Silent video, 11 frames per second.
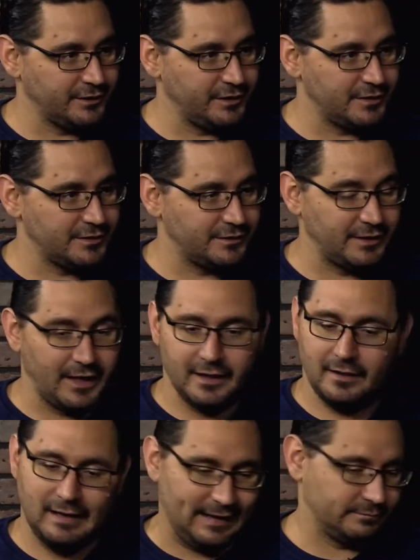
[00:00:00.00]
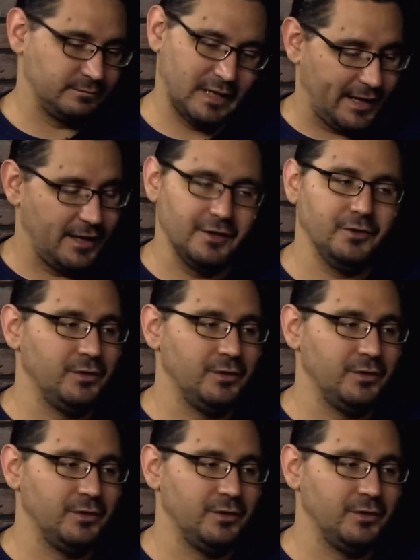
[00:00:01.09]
and then she decided I got to do